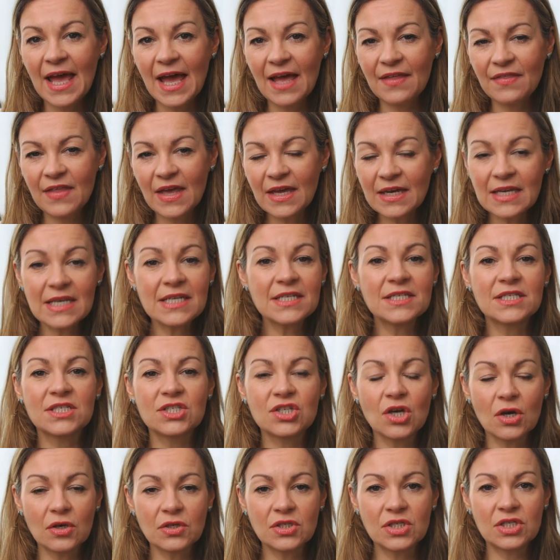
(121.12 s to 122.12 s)
And then he
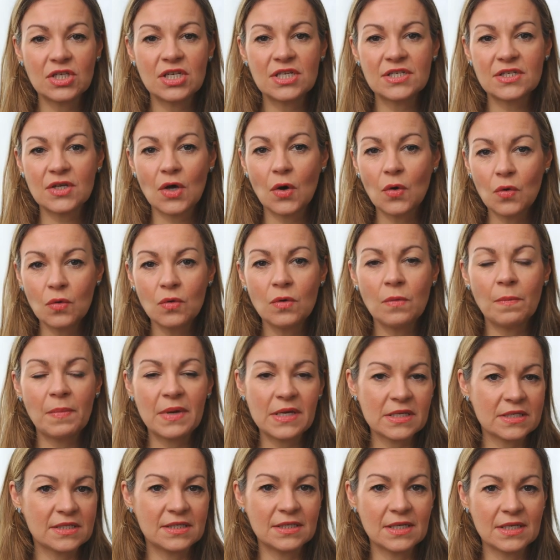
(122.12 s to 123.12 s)
started his own
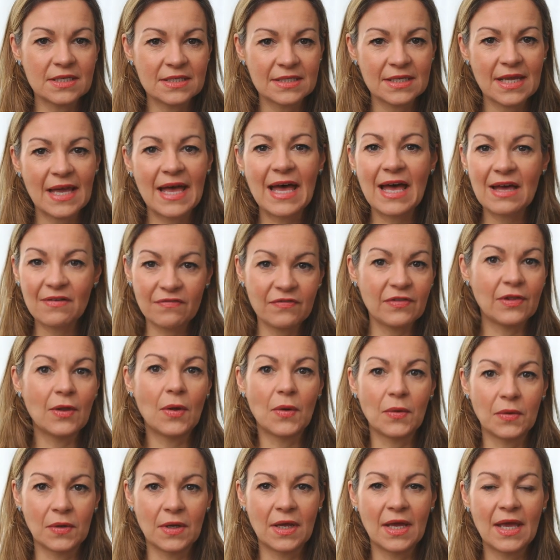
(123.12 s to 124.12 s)
business,
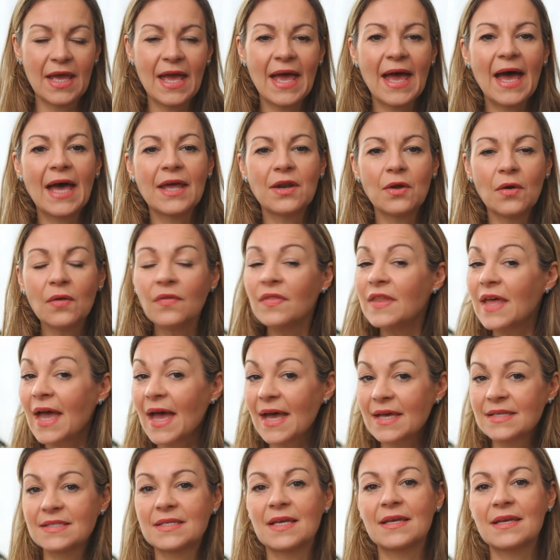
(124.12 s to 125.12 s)
Avlon. And on the
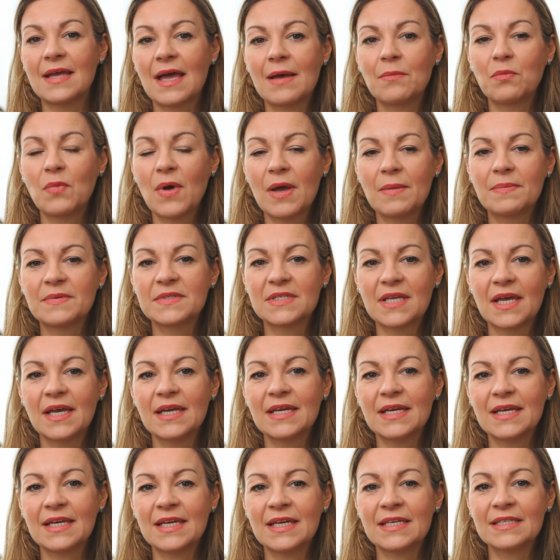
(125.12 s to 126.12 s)
As I Am
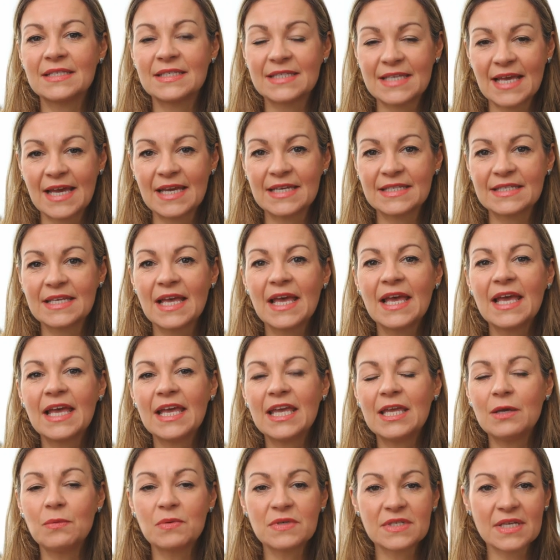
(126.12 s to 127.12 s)
website, it says
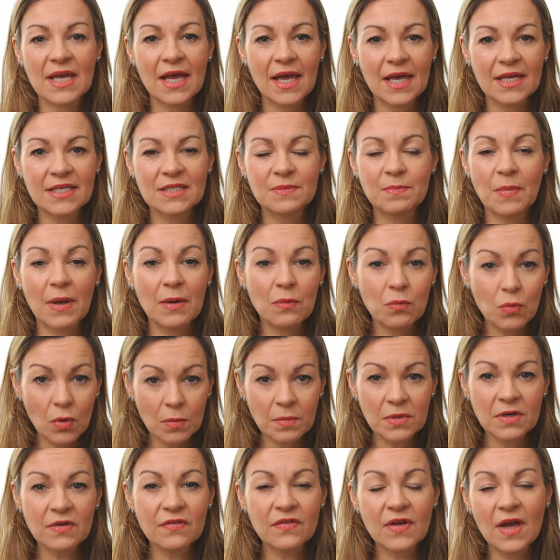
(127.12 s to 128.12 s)
he was asked by
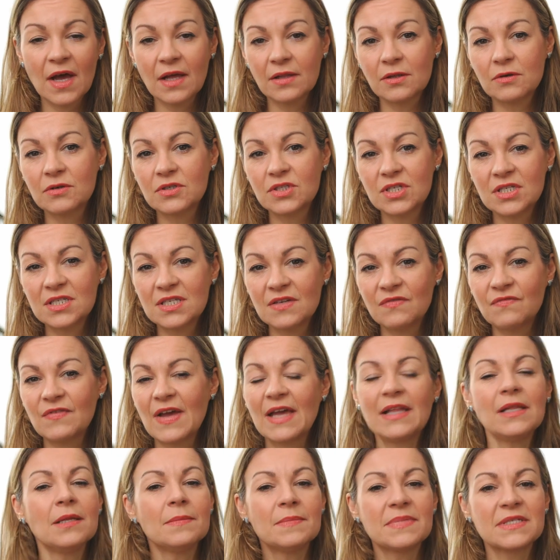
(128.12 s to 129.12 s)
women of color to
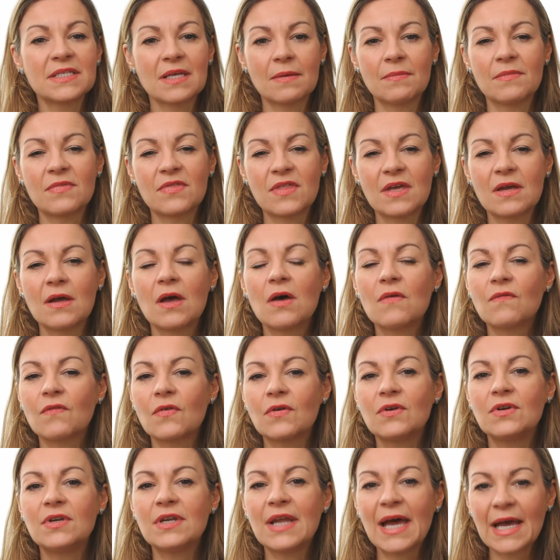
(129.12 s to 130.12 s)
develop something
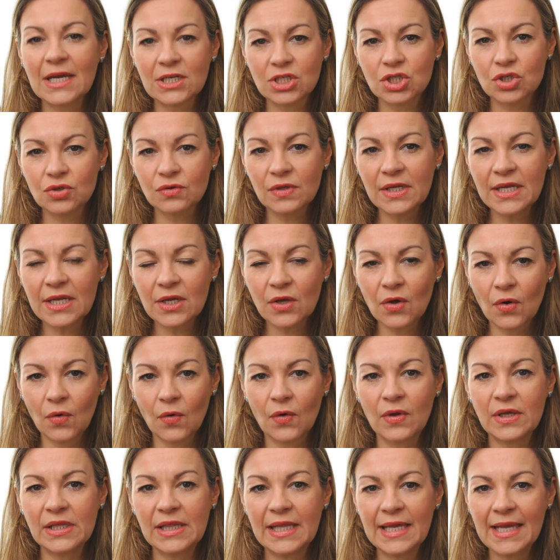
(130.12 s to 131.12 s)
for naturally
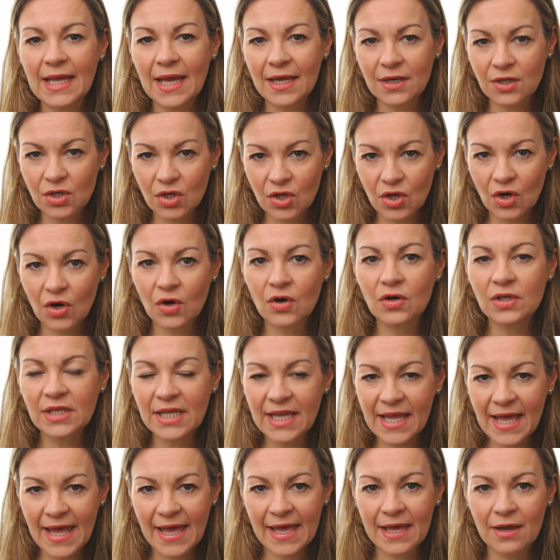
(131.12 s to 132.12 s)
coily and
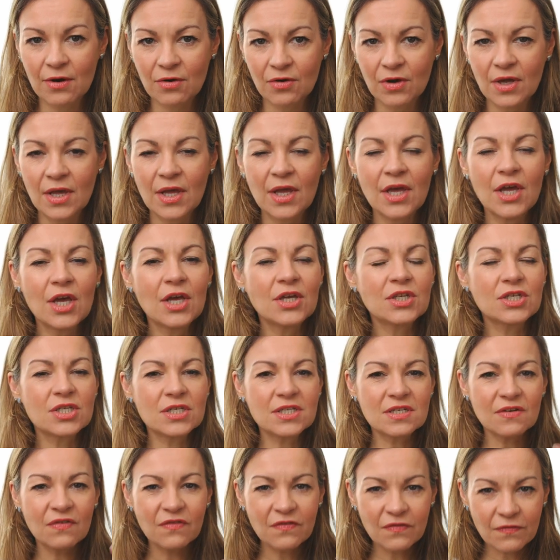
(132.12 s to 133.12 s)
curly hair to
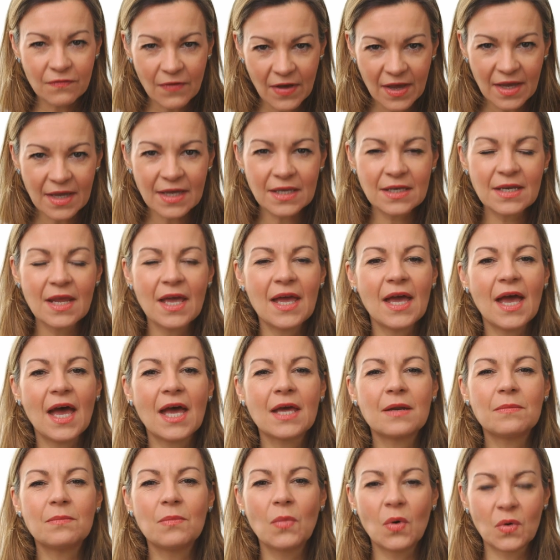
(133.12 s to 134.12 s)
define
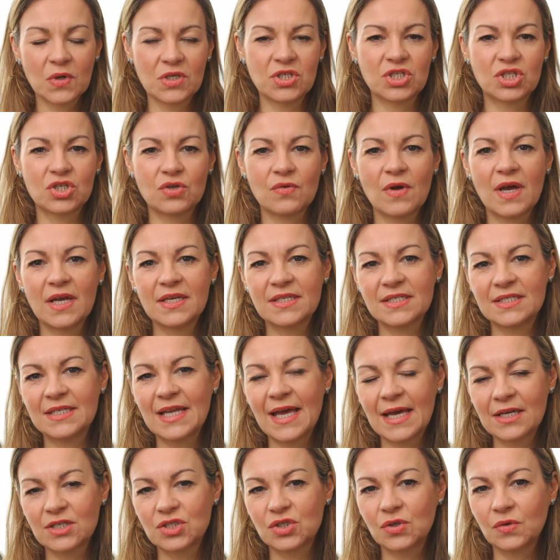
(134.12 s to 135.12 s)
and moisturize
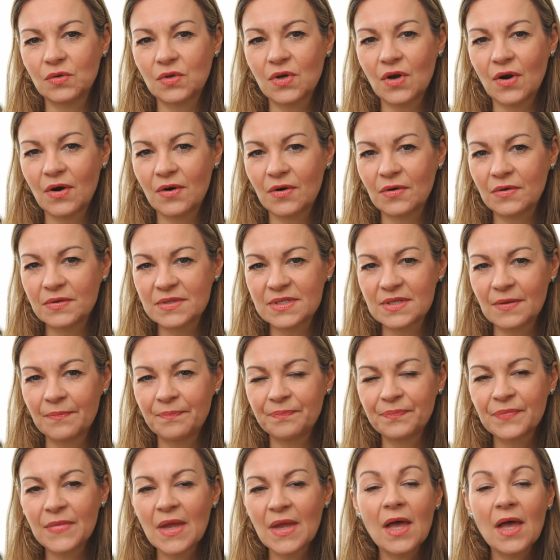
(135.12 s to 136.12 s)
natural curls.
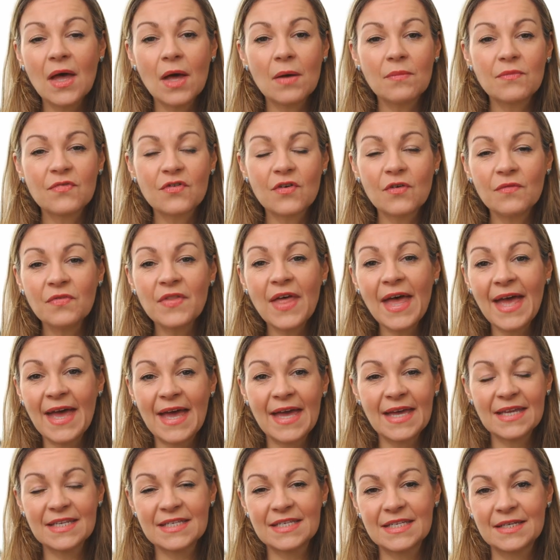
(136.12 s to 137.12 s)
And from
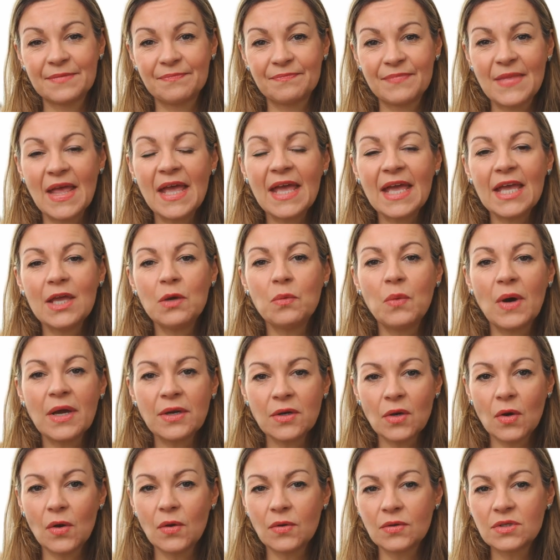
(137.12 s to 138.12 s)
that, he
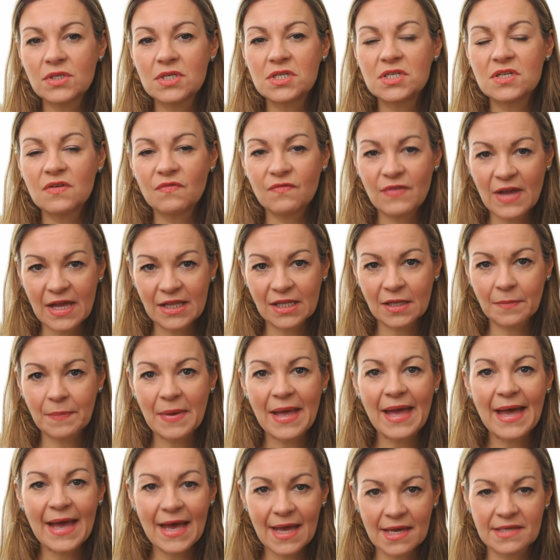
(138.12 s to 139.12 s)
went on to
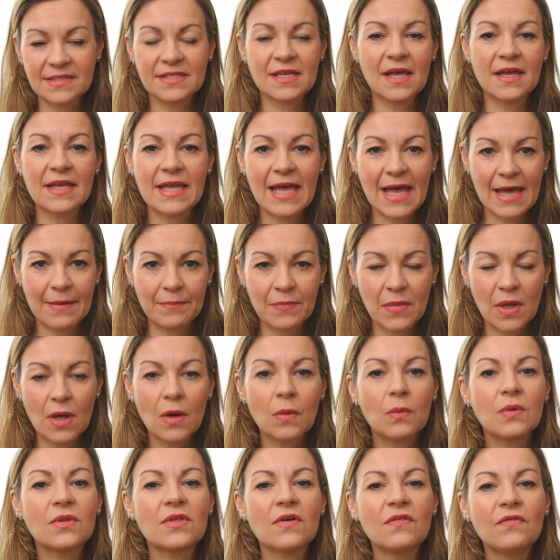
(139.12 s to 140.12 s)
develop As I Am,
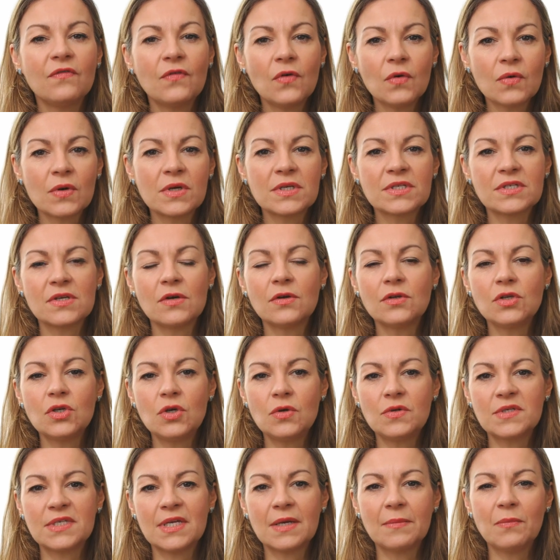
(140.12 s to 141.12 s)
with a focus on
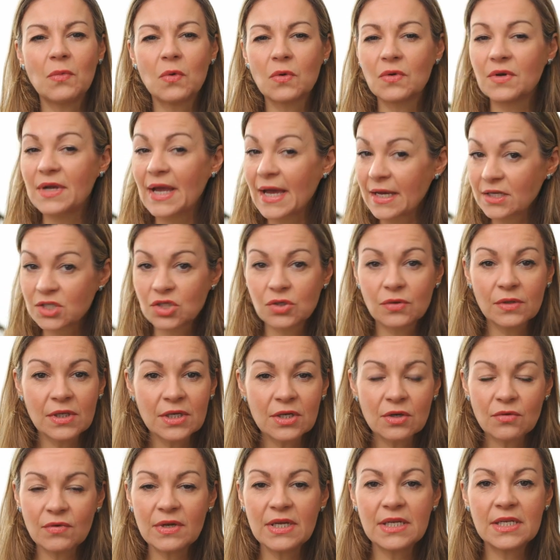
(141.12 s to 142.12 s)
using more natural
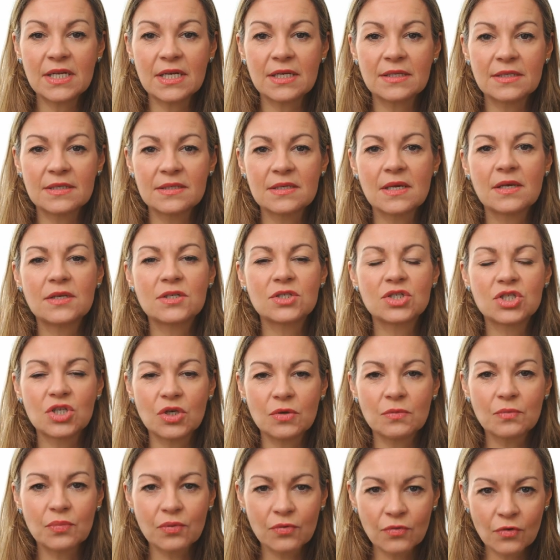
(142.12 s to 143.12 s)
ingredients
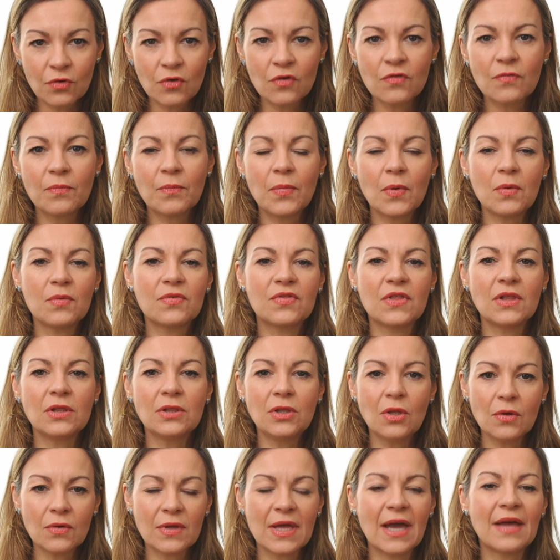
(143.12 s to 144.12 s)
to improve both the
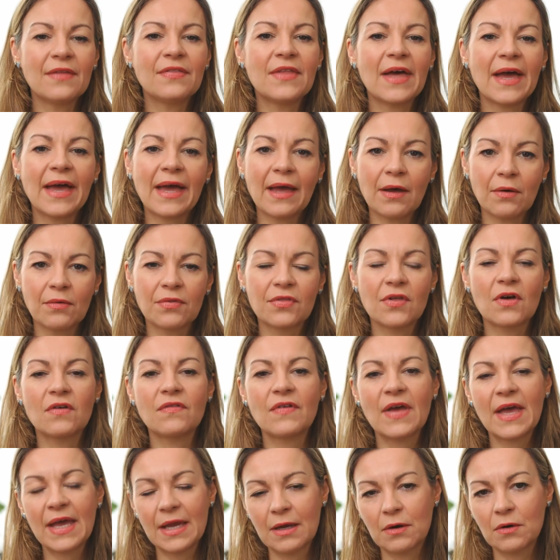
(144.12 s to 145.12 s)
look and the health
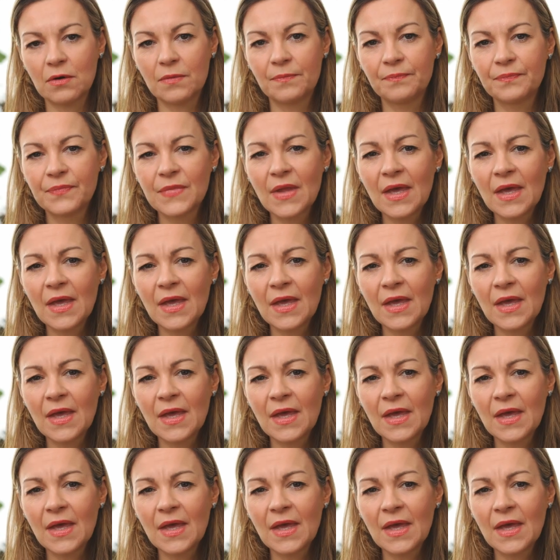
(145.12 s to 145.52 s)
of hair.